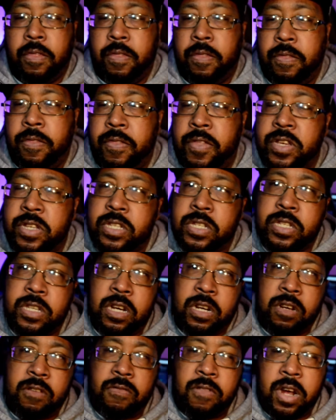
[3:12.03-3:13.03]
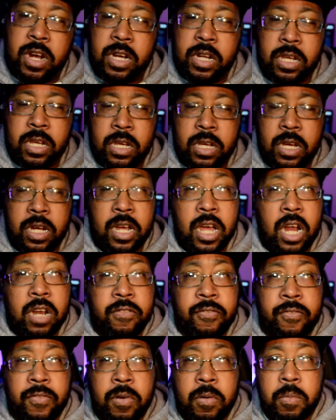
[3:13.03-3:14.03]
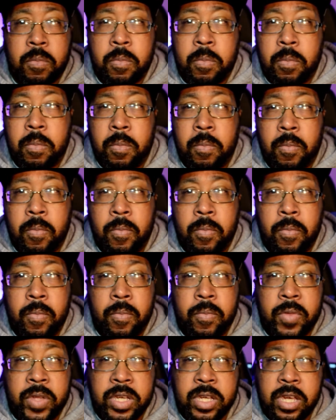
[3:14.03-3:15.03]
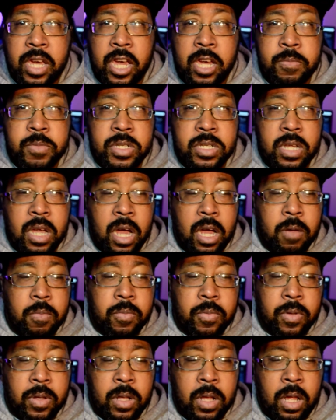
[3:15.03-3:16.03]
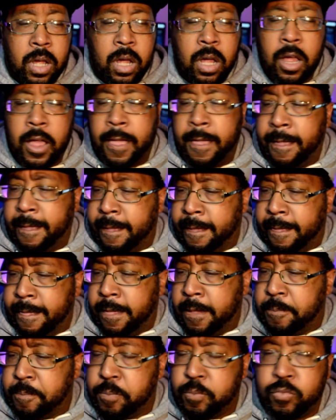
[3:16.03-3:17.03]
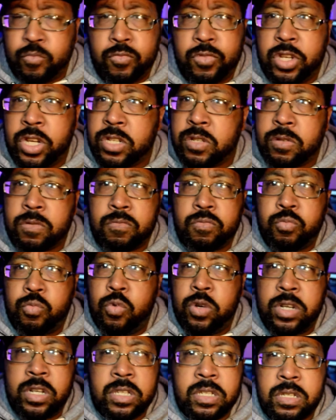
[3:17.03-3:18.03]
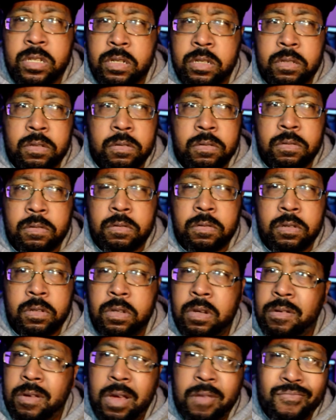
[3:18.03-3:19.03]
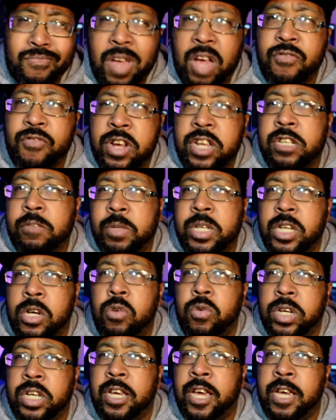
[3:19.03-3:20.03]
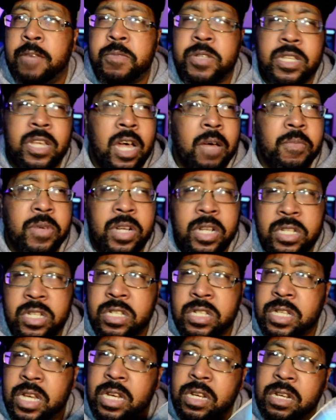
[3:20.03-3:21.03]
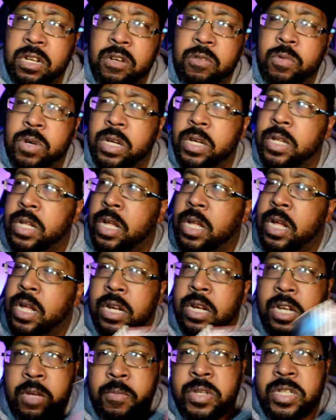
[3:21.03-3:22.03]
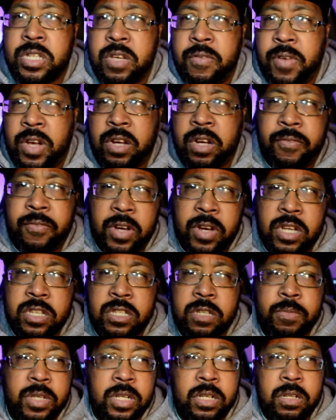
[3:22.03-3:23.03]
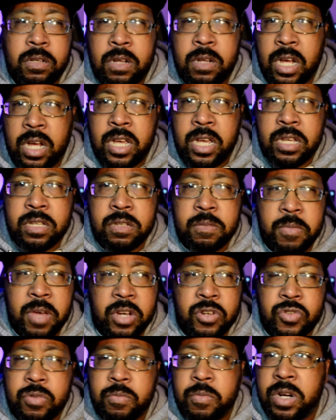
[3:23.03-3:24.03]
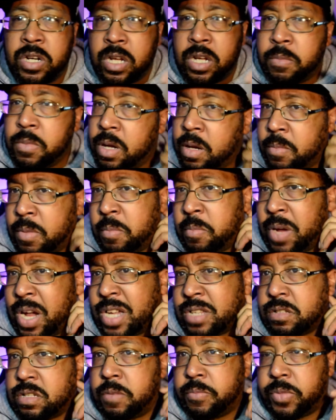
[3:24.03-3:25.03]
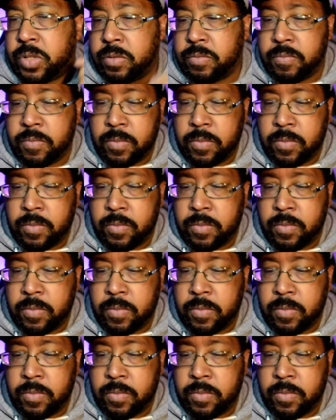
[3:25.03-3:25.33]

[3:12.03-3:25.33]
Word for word: This sucker right here, I got it from GameStop. Just wanted to, I randomly go in GameStop and I just said, you know what? Let me see if I can find something. I have some extra money. I'm, I'm going to buy something